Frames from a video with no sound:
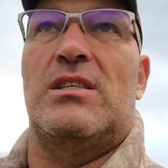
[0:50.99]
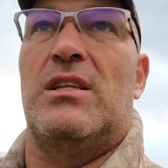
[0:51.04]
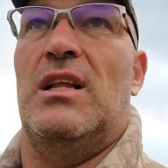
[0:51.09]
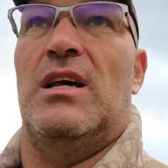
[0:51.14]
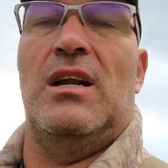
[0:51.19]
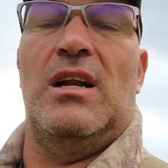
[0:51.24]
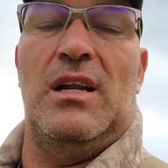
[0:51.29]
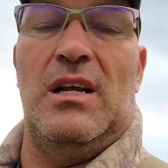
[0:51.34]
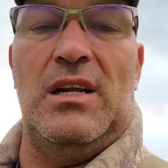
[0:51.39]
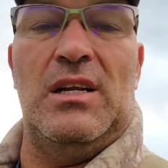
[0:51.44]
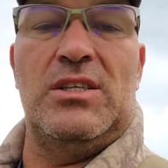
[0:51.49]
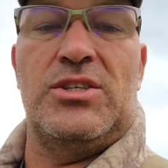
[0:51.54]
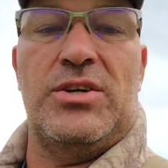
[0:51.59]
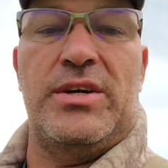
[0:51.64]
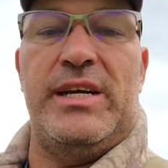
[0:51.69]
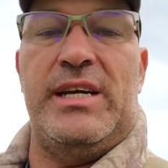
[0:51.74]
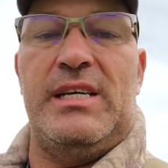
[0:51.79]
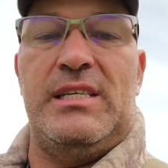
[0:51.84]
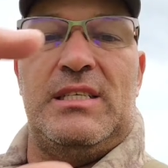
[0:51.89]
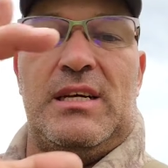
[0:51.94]
little
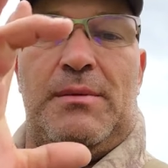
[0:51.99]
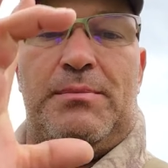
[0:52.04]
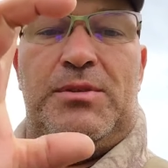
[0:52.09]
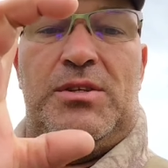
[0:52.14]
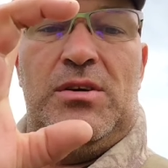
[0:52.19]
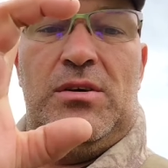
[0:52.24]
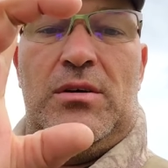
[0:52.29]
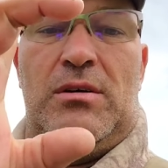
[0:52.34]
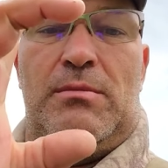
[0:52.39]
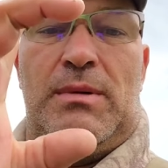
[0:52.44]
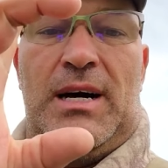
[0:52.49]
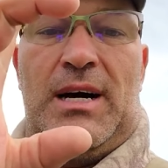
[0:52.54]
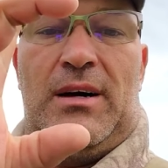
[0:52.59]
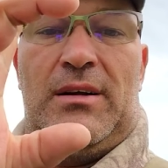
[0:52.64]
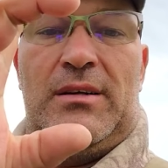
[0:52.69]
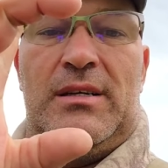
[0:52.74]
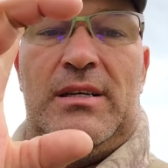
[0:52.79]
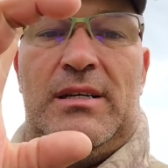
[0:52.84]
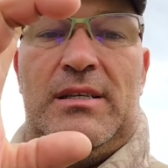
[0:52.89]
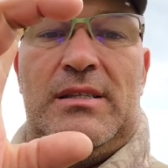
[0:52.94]
trees up to
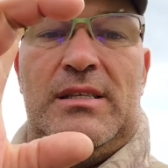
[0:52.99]
about